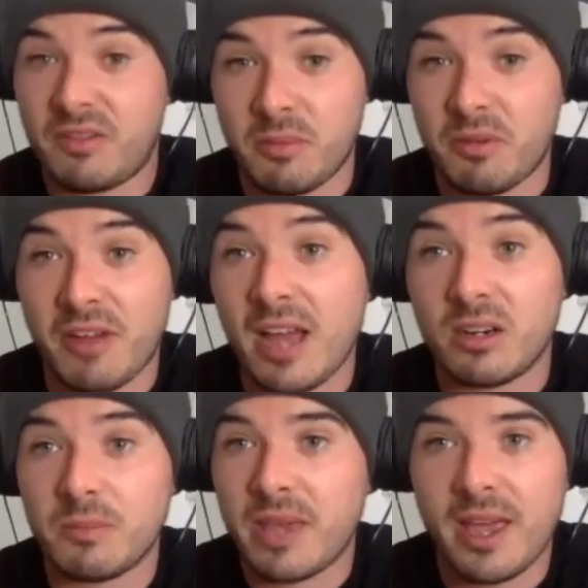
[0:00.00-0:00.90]
I'm a fan of
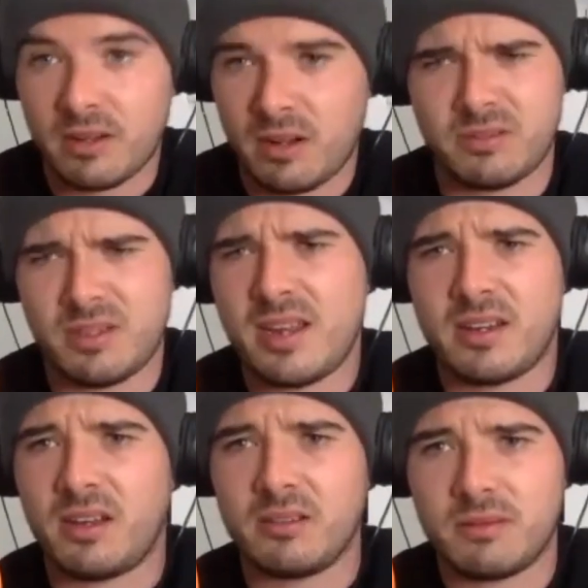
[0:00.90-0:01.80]
them, yeah,
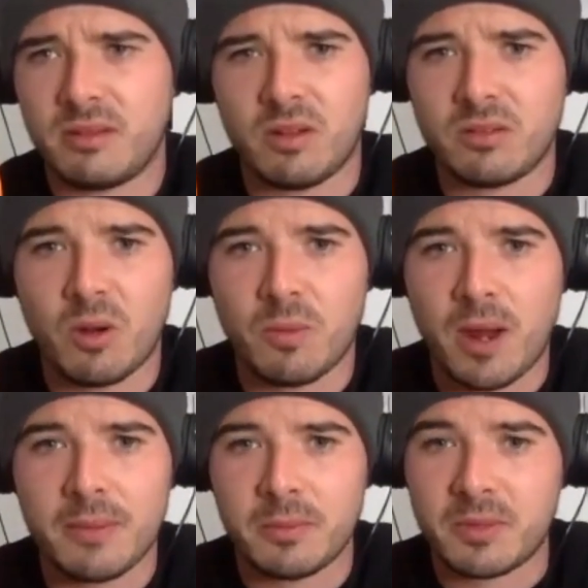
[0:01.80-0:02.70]
no
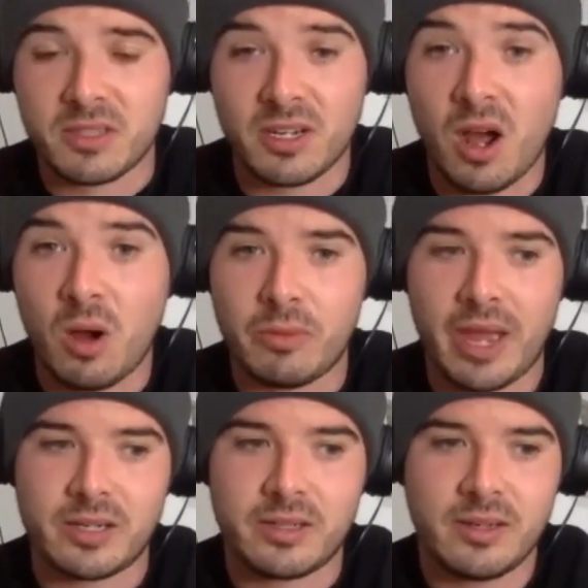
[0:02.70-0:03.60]
problem, because I know
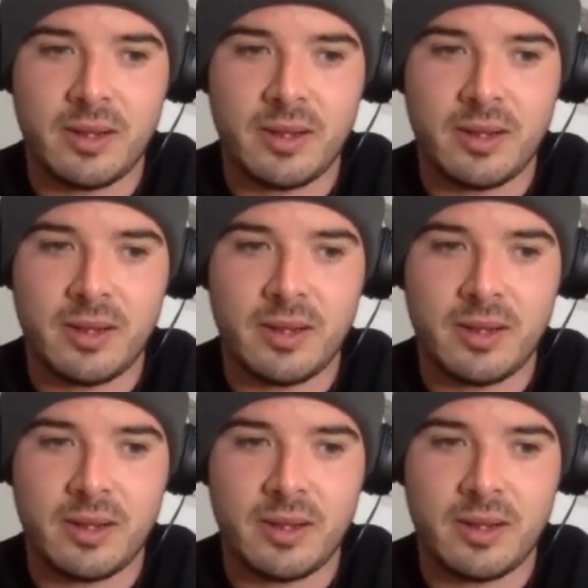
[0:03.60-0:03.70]
that